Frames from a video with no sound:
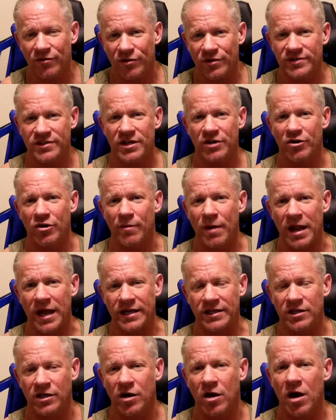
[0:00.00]
syndrome, I
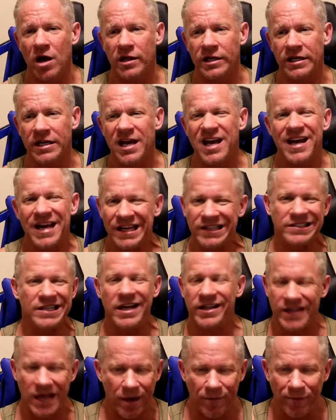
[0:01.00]
like to call it. It's
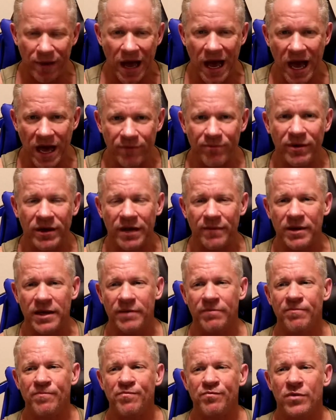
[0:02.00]
not that bad, but I
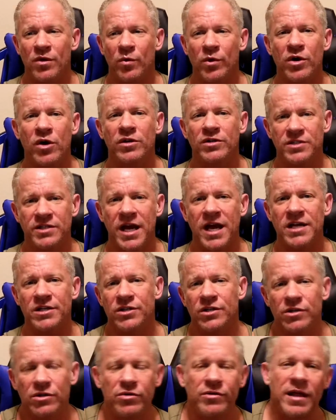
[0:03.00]
mean, when you're on
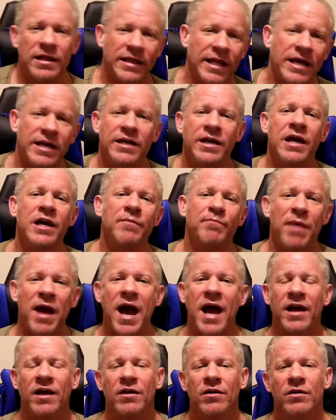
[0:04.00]
stage and you do that leg
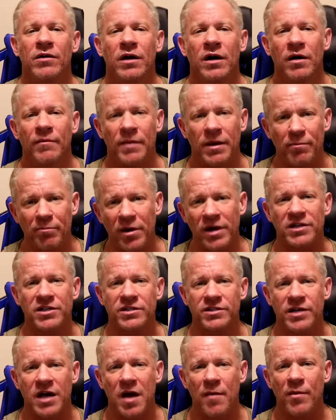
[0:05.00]
kickback, it
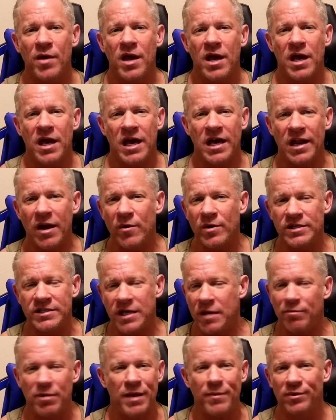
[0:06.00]
bunches up, and I always
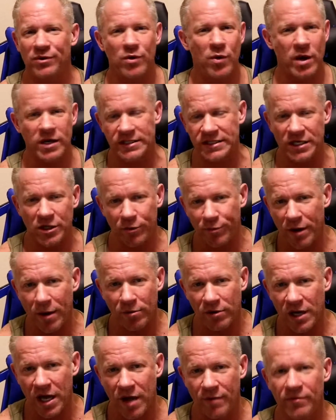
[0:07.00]
say people don't want to see your
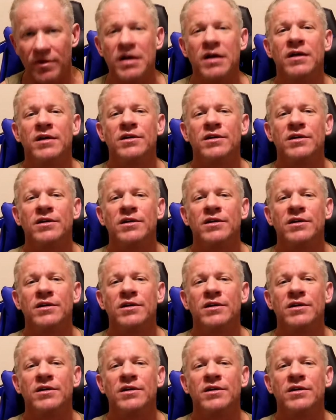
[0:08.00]
bubble gum.